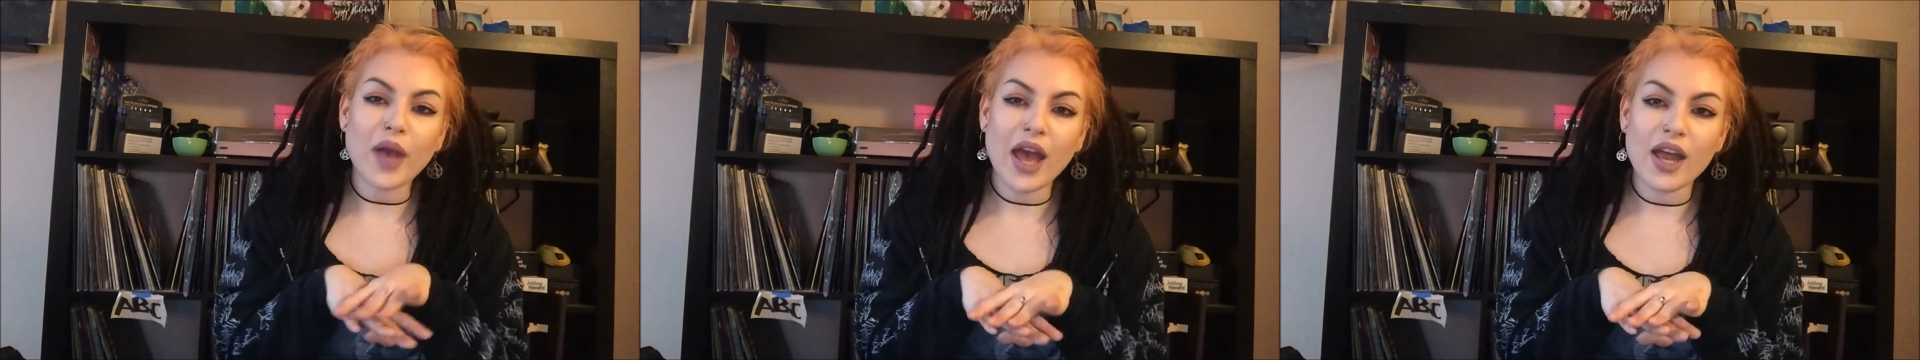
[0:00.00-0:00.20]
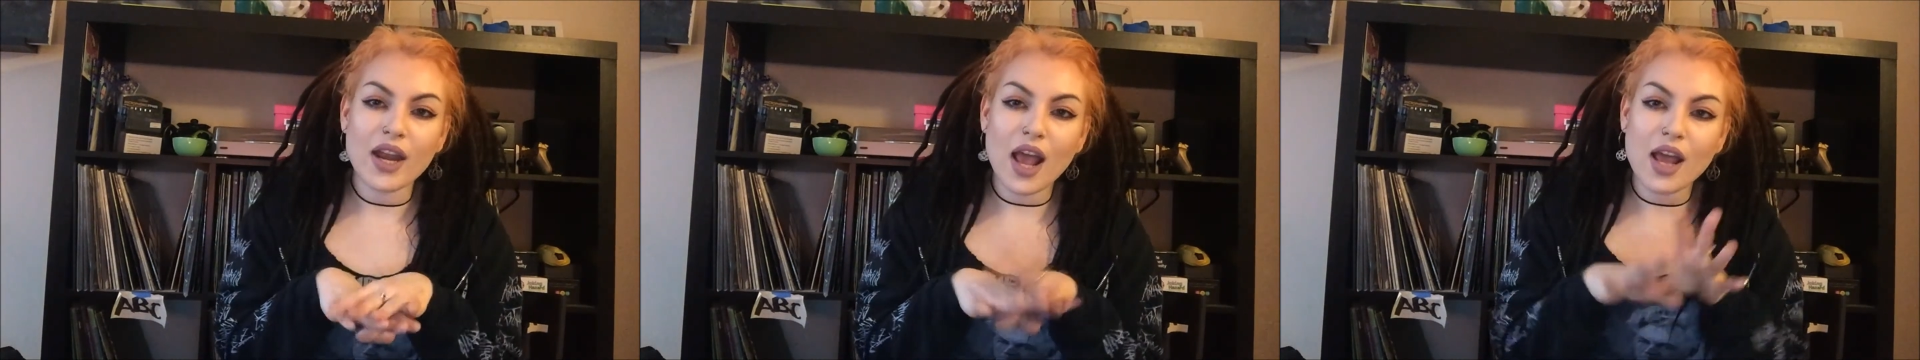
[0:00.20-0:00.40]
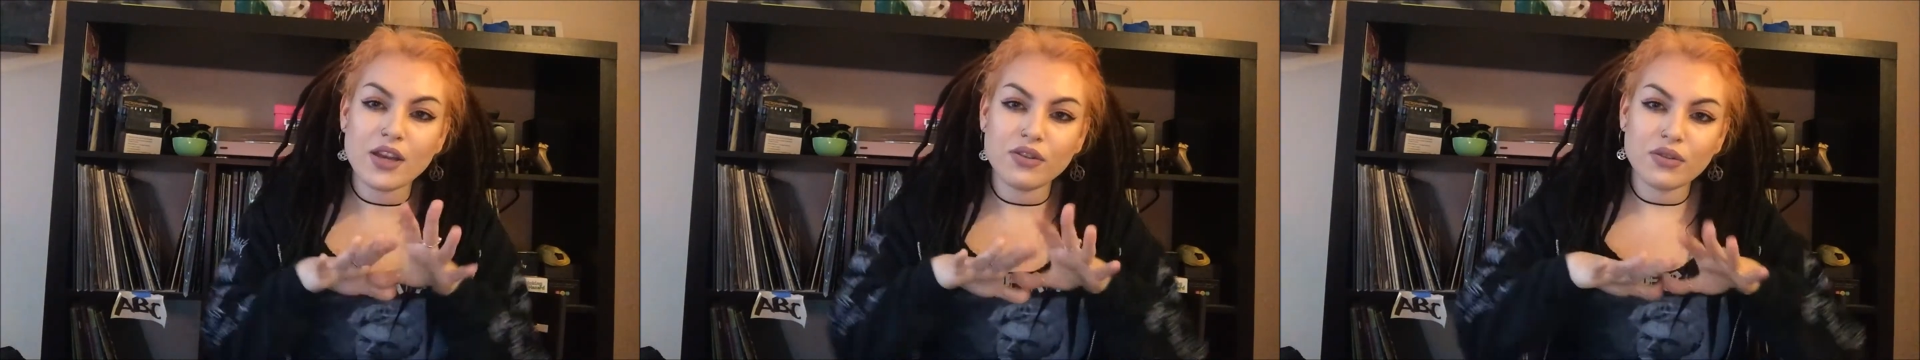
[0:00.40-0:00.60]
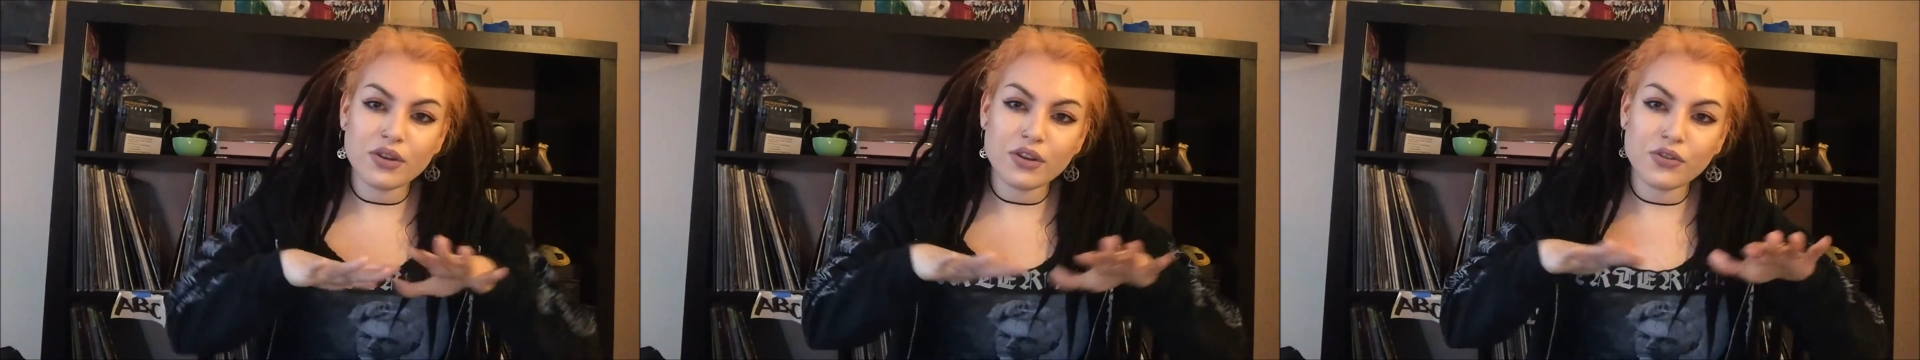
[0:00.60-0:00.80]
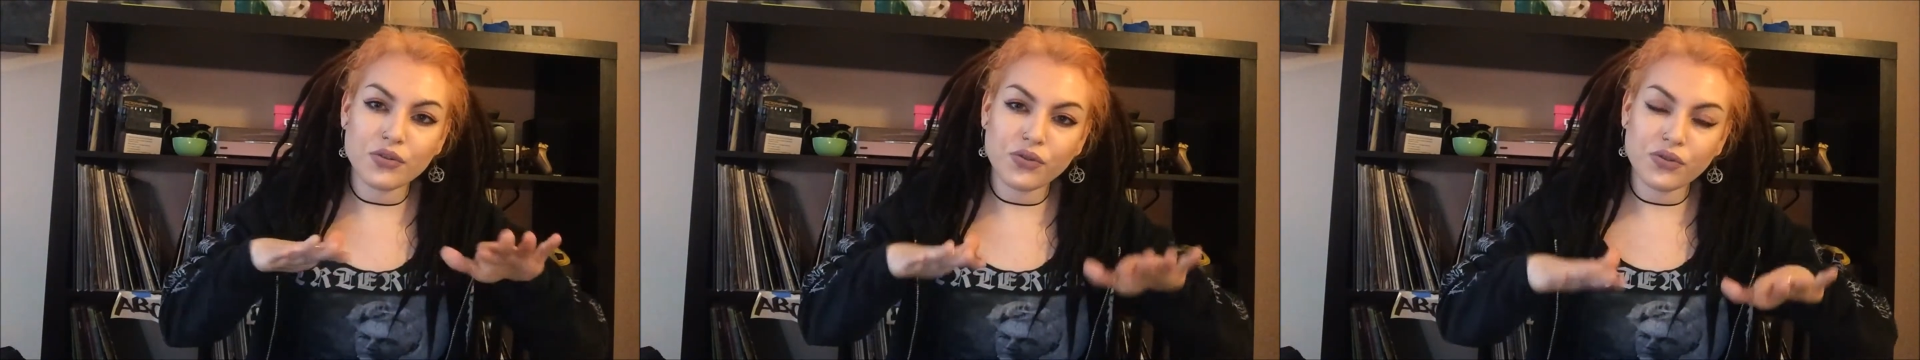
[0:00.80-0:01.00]
bed and you
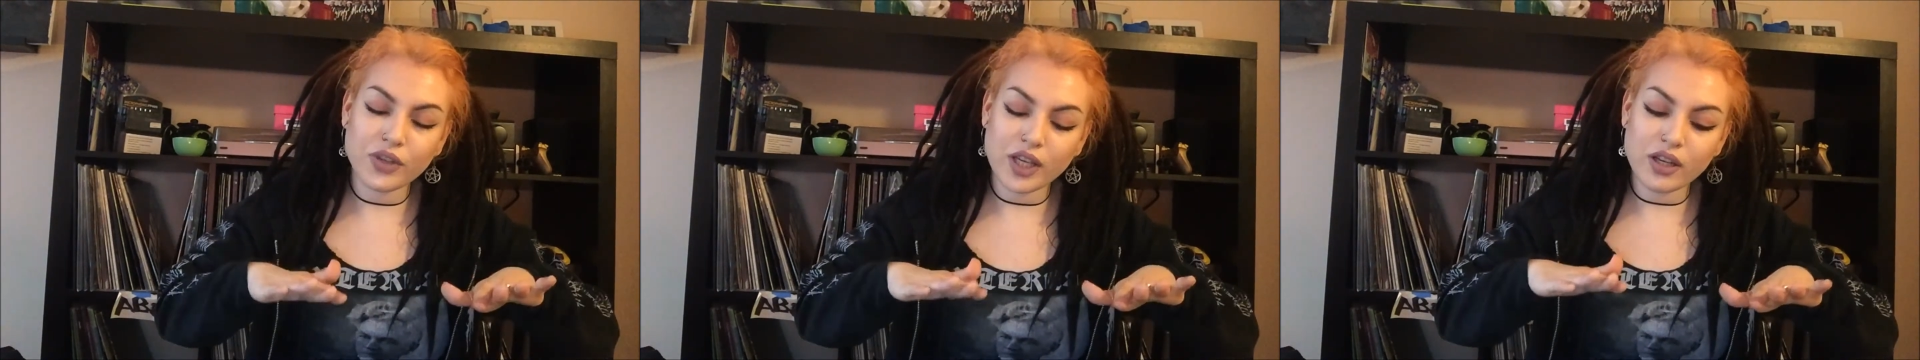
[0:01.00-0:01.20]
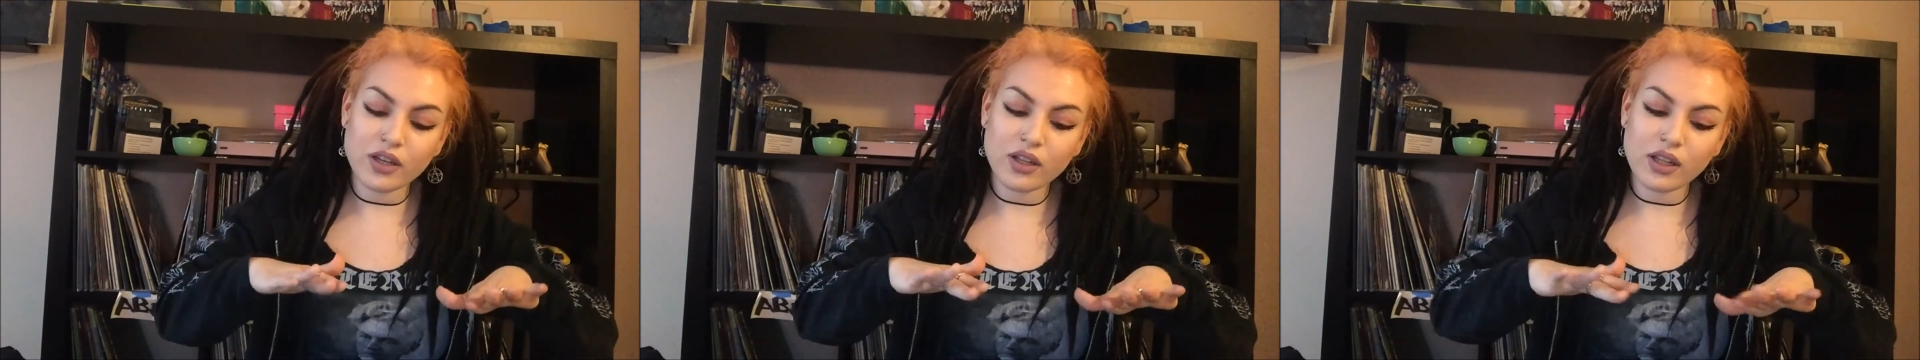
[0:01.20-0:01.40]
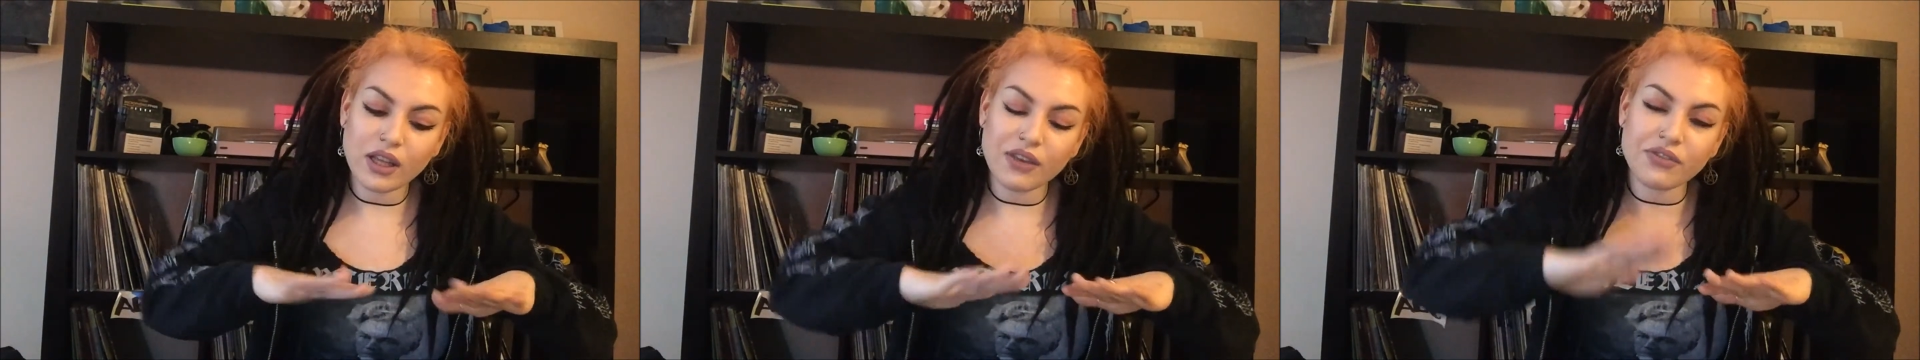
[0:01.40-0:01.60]
can feel